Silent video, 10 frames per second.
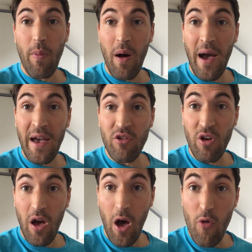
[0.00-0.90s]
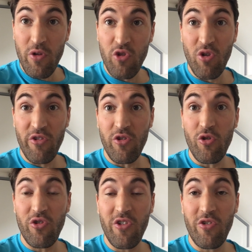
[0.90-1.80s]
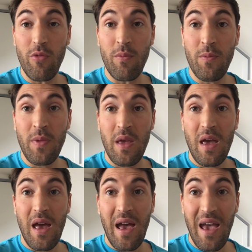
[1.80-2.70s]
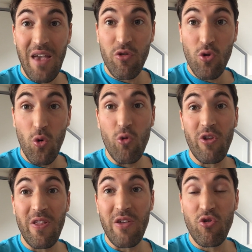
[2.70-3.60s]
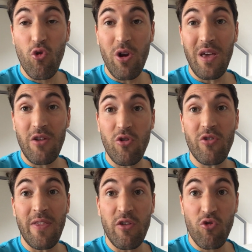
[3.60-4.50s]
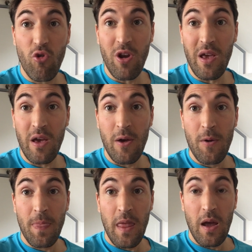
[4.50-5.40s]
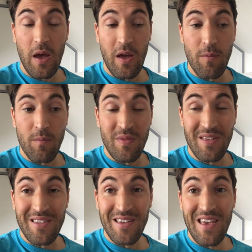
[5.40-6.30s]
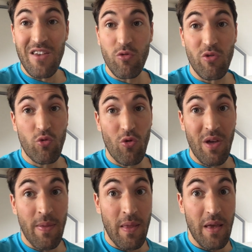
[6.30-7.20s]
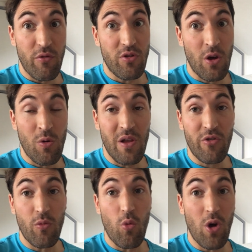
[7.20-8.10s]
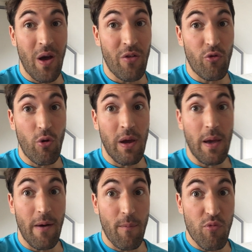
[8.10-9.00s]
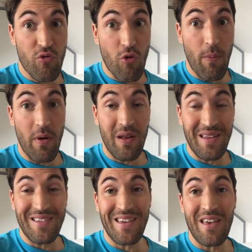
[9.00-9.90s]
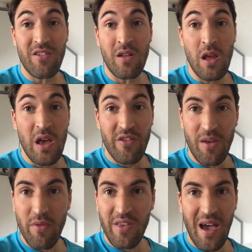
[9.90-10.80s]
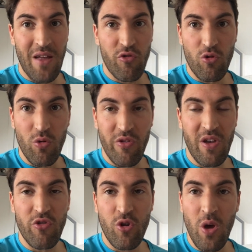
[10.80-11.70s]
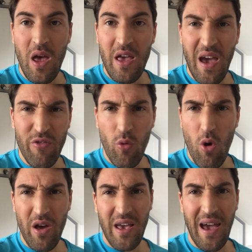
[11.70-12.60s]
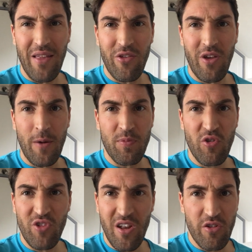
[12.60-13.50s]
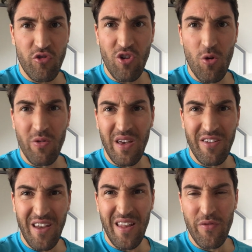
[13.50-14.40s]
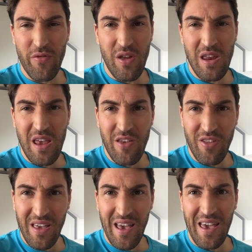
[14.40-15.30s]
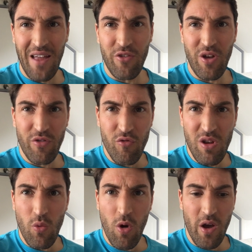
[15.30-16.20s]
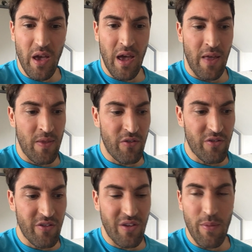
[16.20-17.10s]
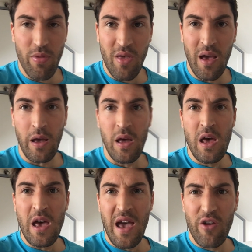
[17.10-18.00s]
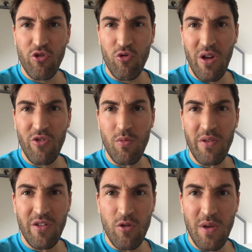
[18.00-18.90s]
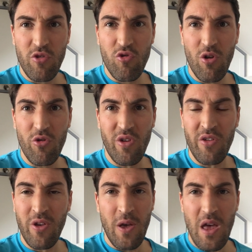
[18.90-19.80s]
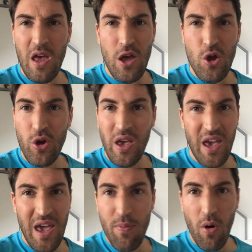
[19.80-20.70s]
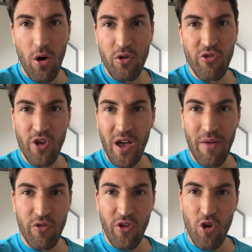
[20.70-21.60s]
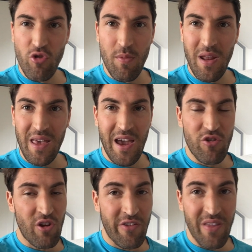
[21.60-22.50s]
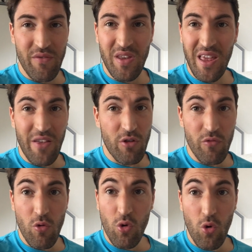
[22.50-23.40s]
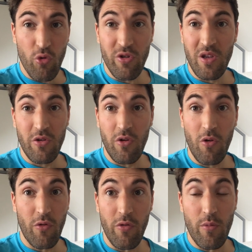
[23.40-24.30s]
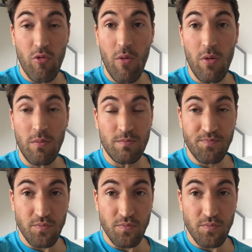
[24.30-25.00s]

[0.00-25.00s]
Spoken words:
by overly stressing your system is causing these chronic issues and this chronic disease, which will then, if you don't listen, will go into a proper disease. And same as cancer and all these things, you have to work at cancer. Studies have shown it takes 10 to 15 years to get cancer. You have to really work at it, and this is the same thing. Hysterectomies, endometriosis. You can keep on just going to have surgery and medication. It's never going to get to the root cause of the problem.